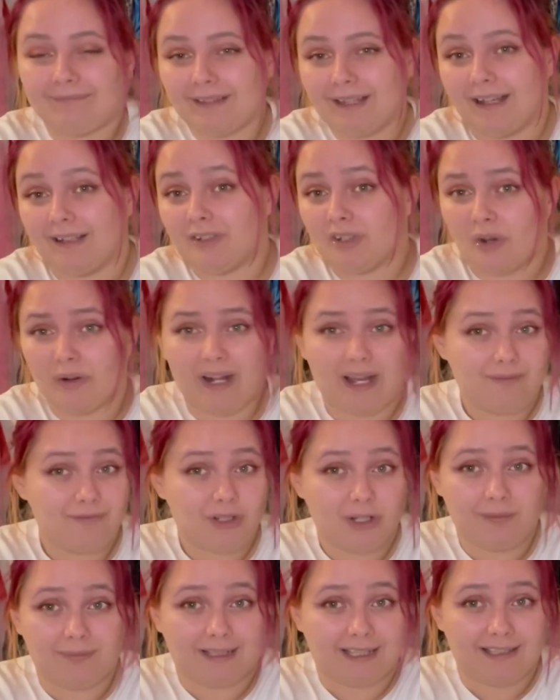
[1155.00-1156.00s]
I don't have
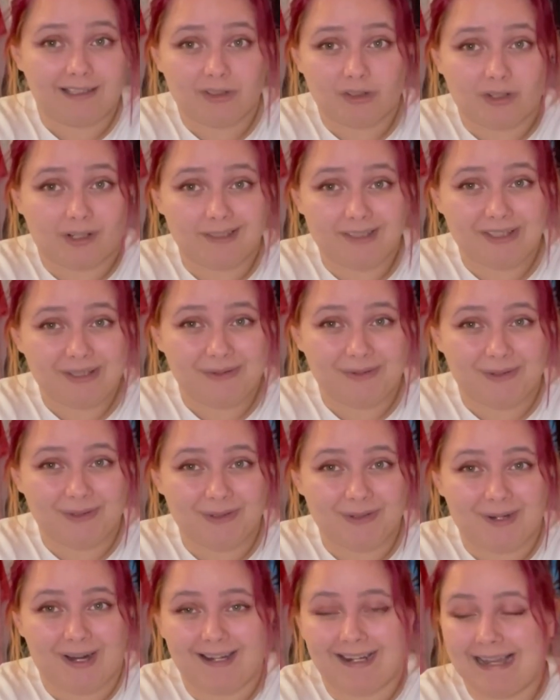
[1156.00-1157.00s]
too many interesting
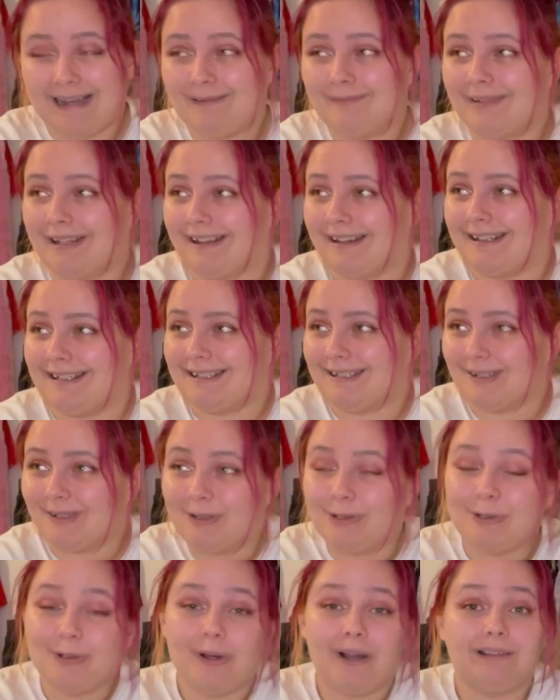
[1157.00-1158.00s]
ones right now, but I
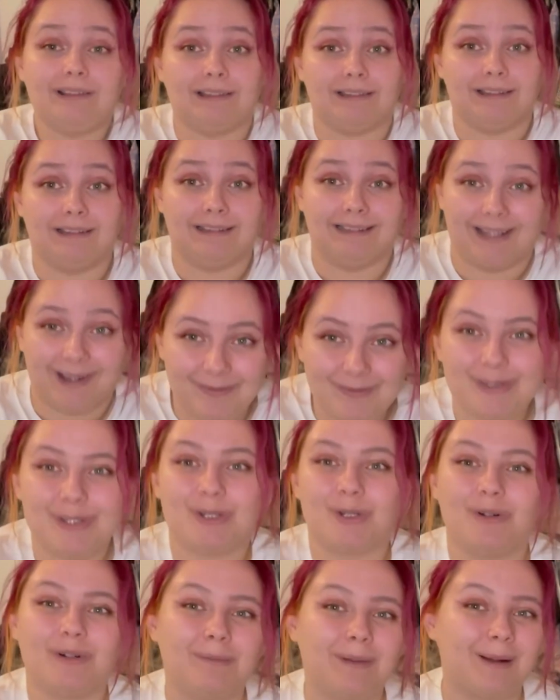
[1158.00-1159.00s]
do love to
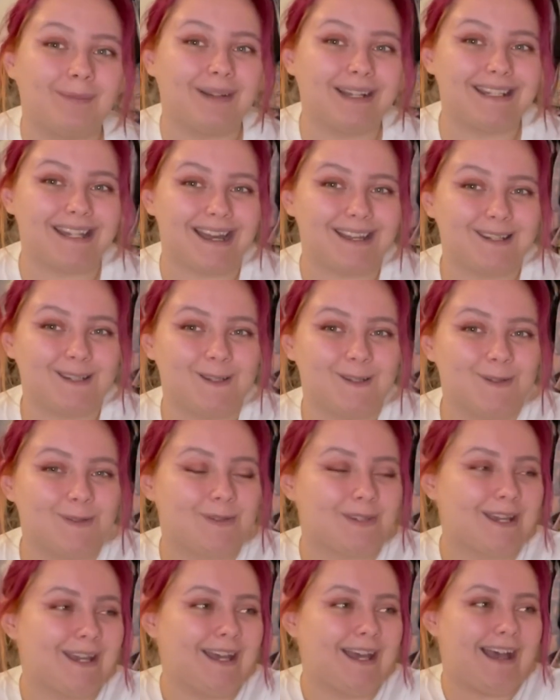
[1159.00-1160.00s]
talk about my
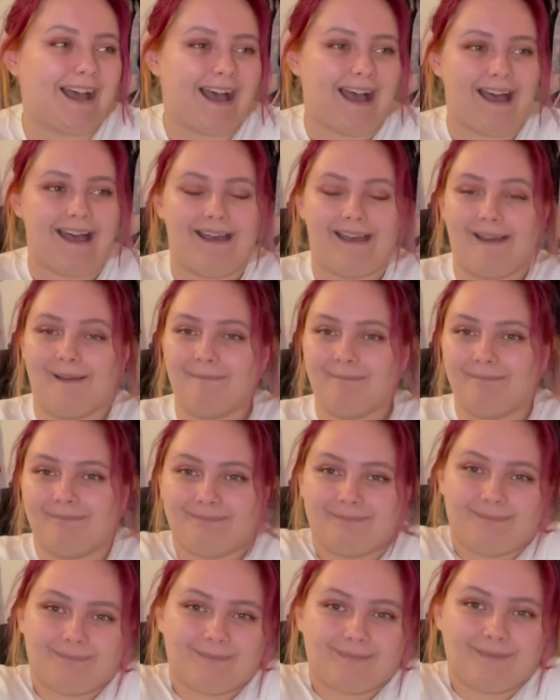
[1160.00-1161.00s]
tattoos,
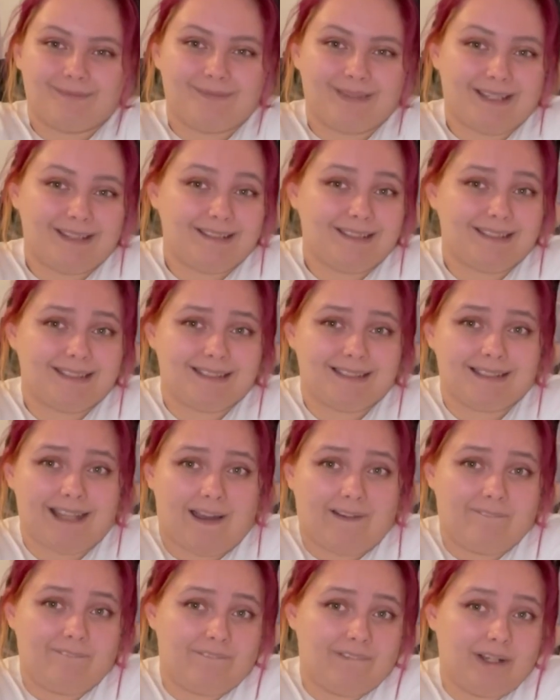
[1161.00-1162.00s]
because
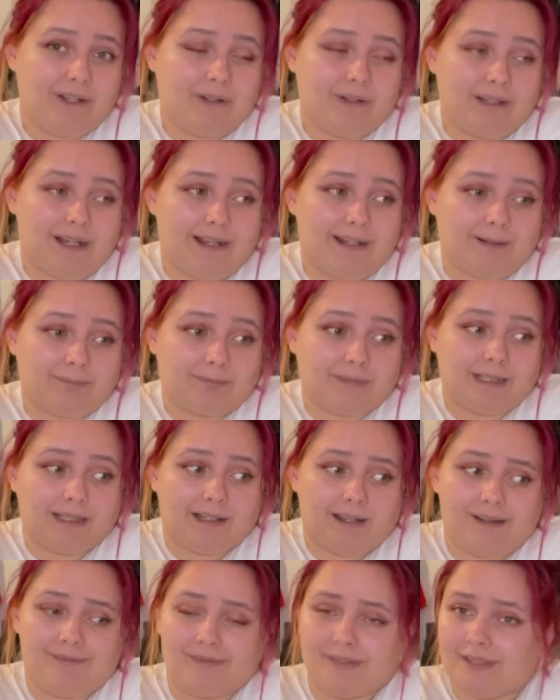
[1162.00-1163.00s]
I feel like my
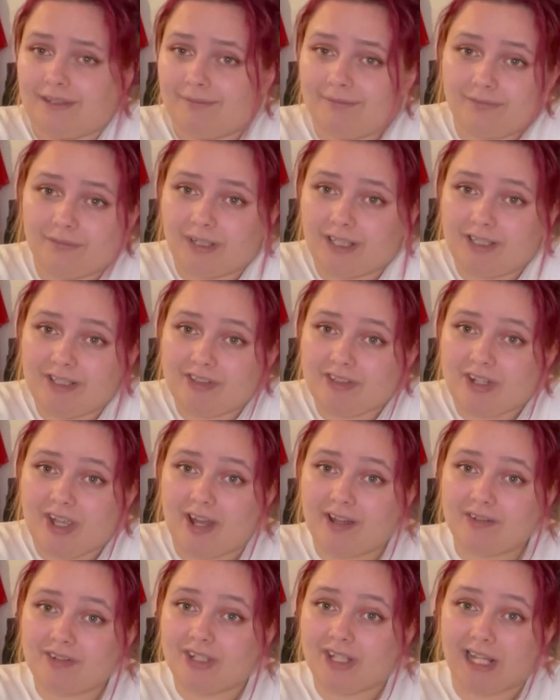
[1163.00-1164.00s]
life didn't really
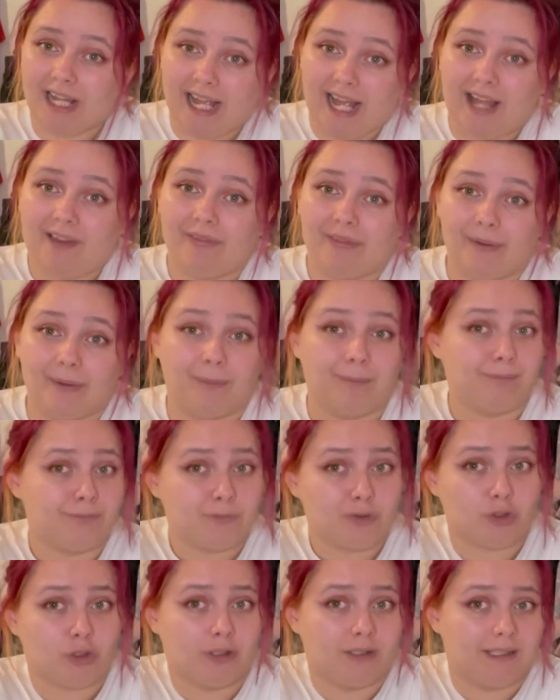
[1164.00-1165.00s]
start until I had them,
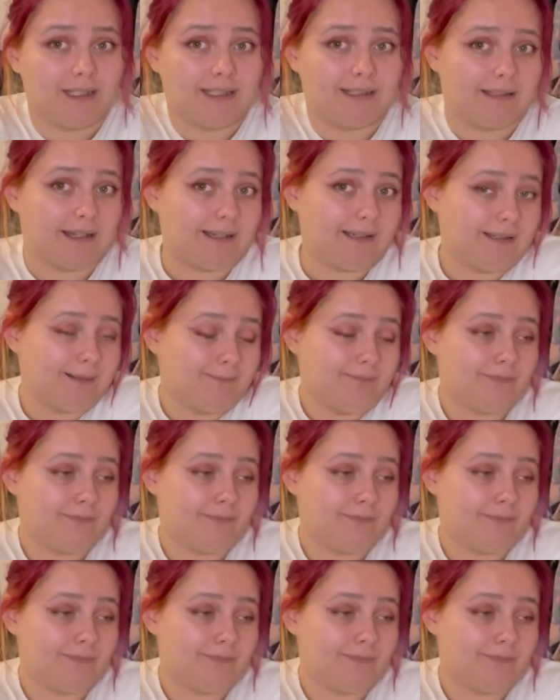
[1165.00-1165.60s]
truly. Like,